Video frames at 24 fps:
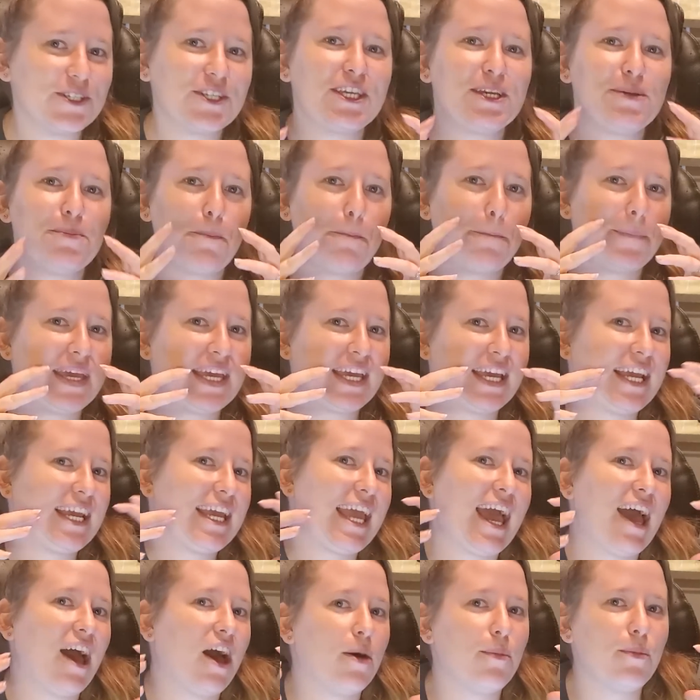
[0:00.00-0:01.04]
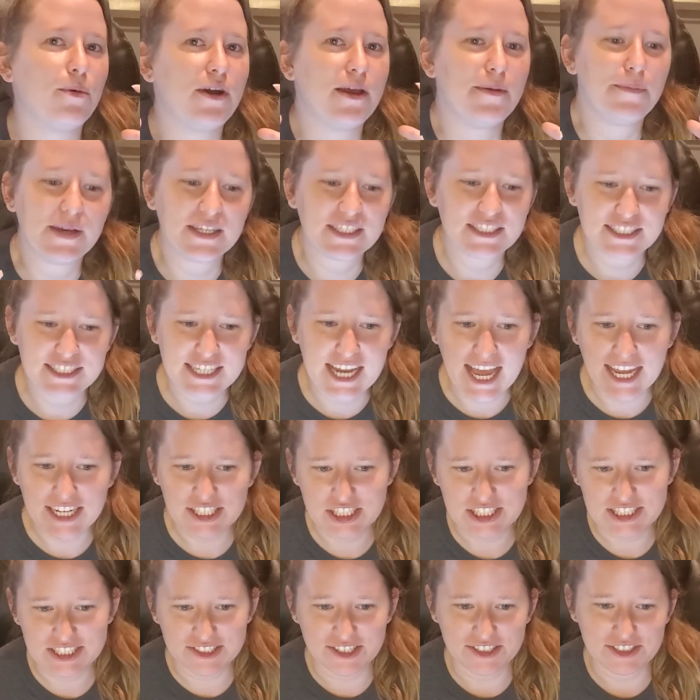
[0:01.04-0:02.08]
really big cowboy
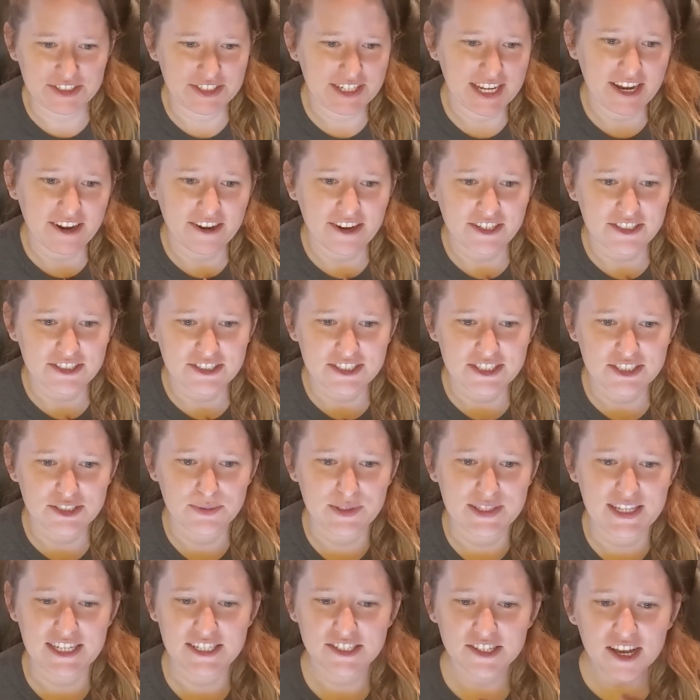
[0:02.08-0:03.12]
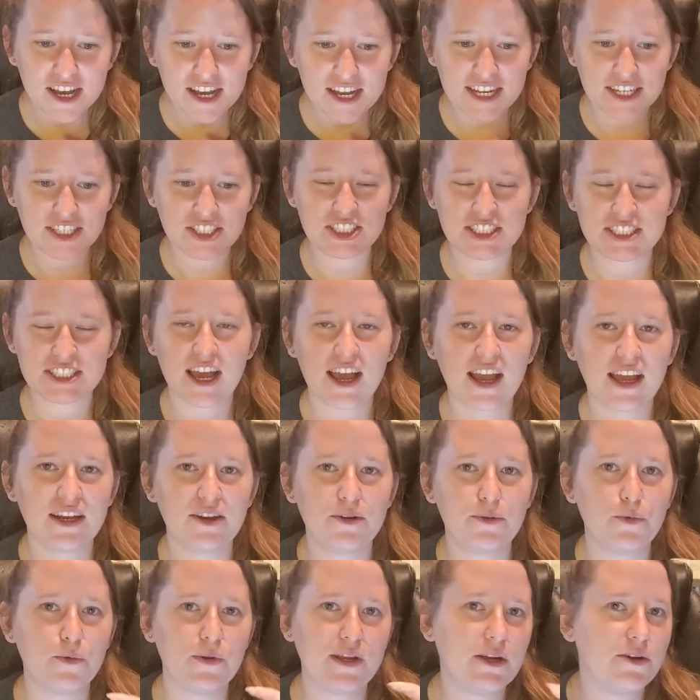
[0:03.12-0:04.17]
mustaches on your characters when they talk and just kind
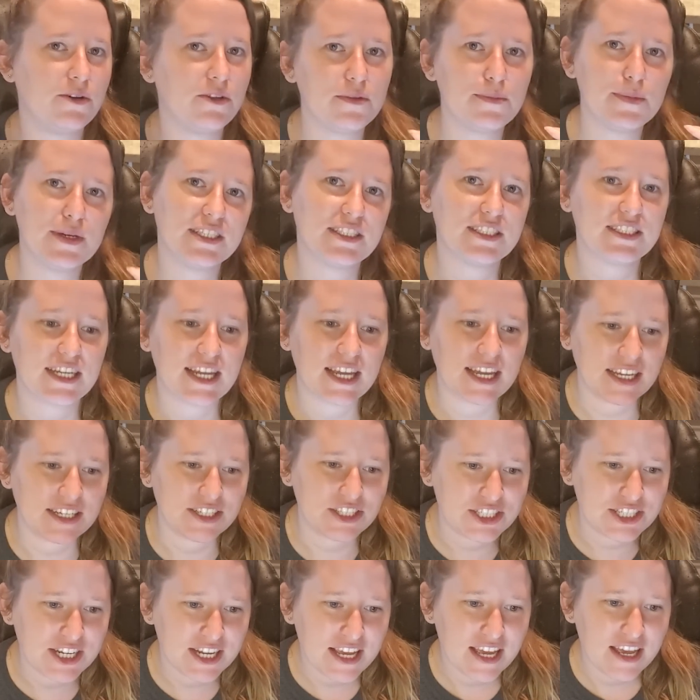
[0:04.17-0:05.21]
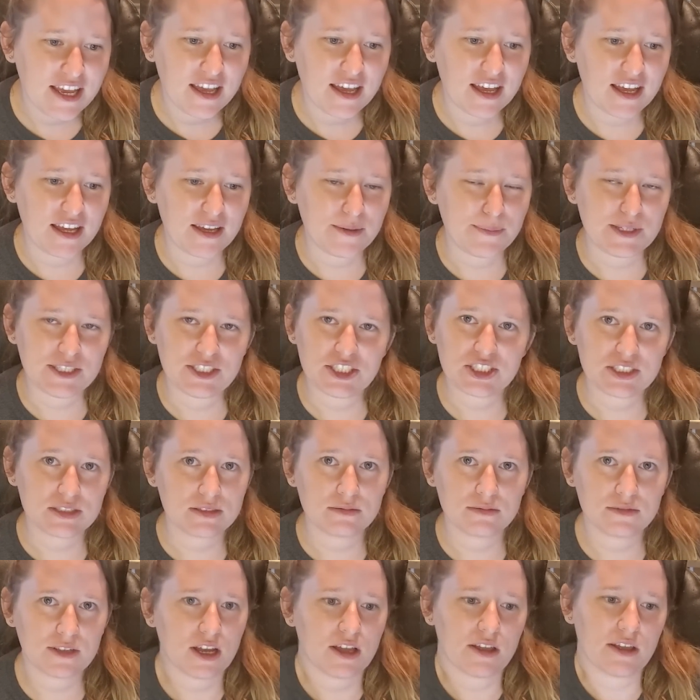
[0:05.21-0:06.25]
of wiggle the mustache and
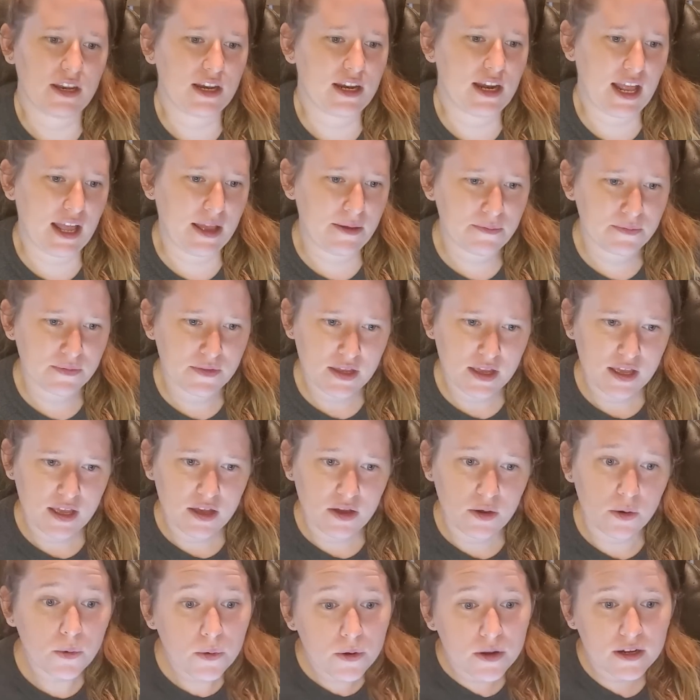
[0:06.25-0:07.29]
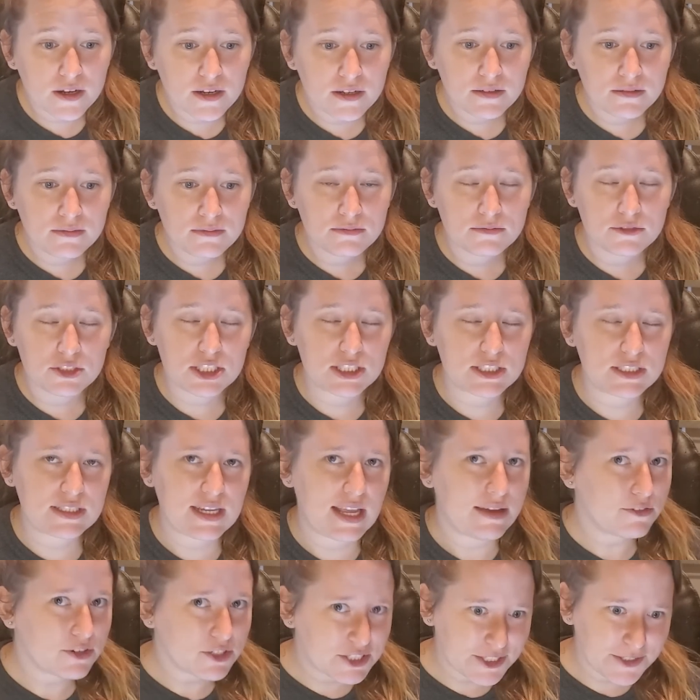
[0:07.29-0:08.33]
just call it a day. Or just
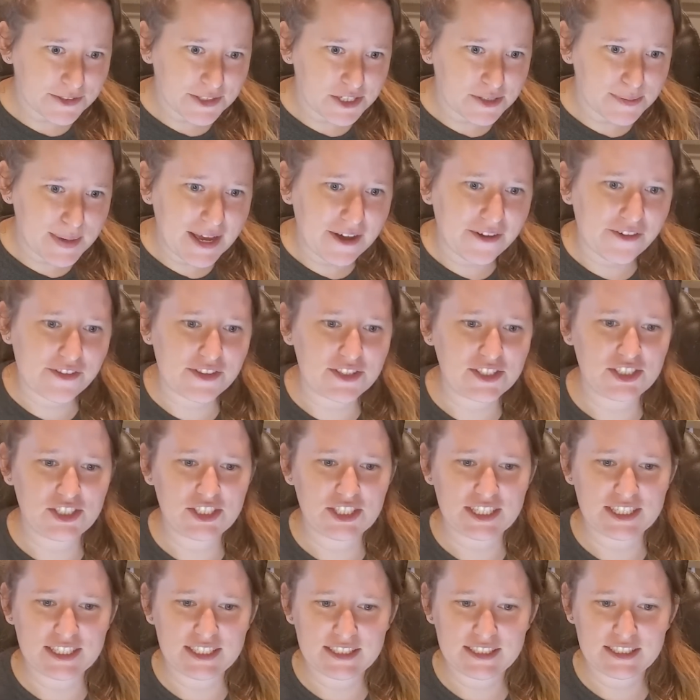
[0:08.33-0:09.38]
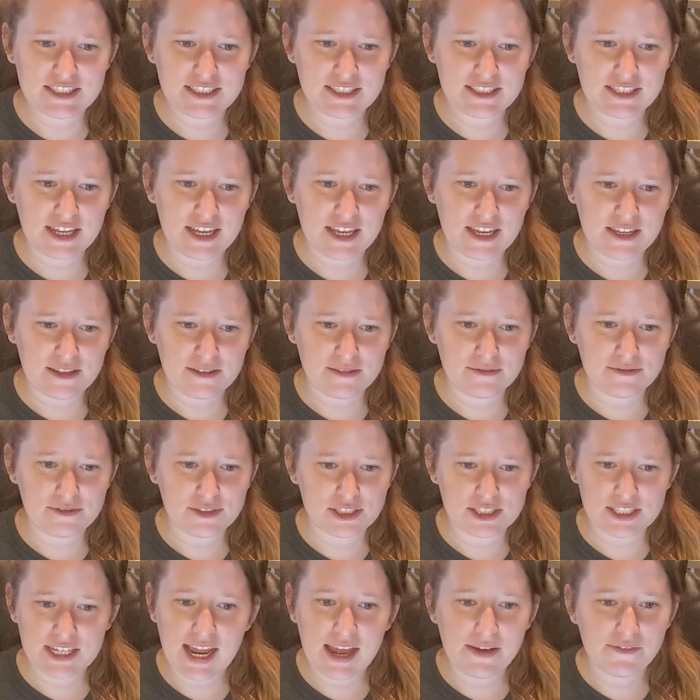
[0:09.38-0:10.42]
never show their mouths. Just
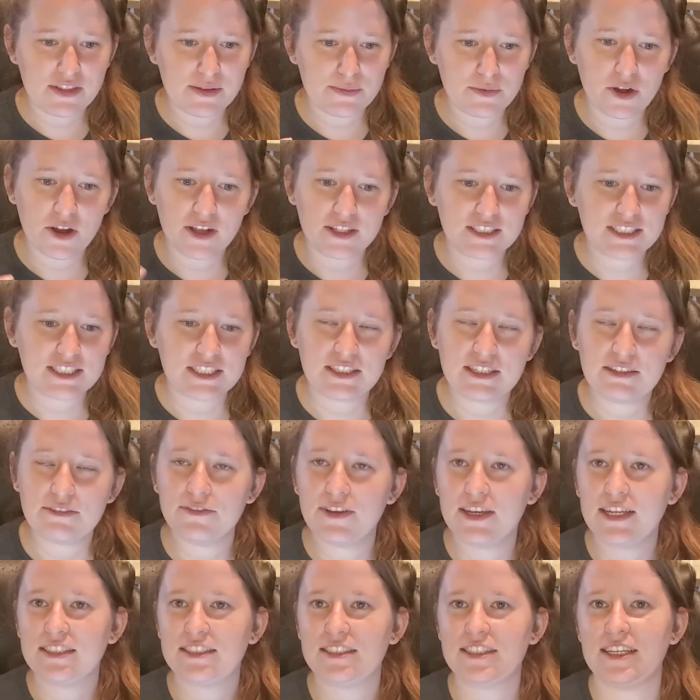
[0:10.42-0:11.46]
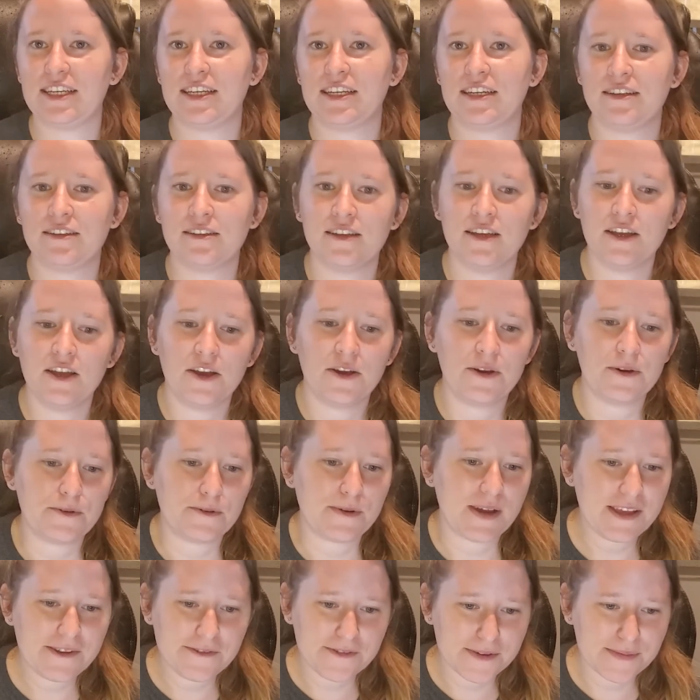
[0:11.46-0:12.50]
have them constantly facing
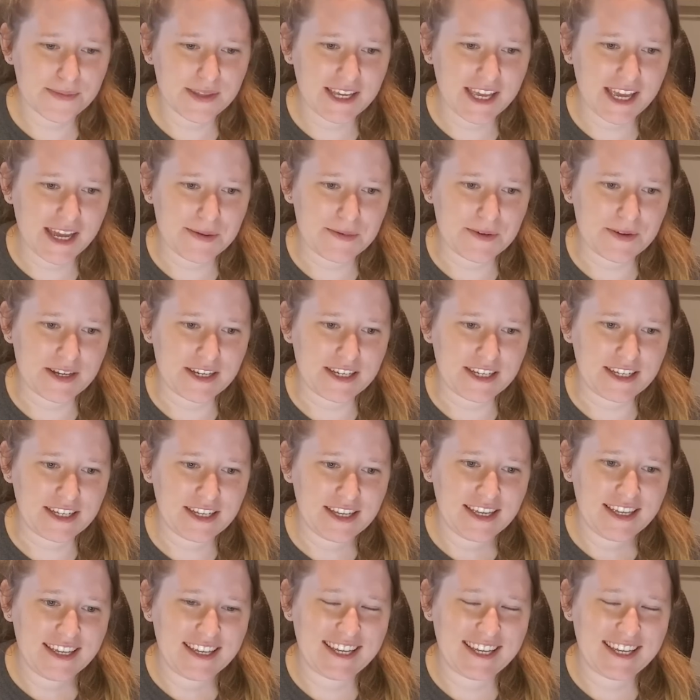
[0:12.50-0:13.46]
away from the camera.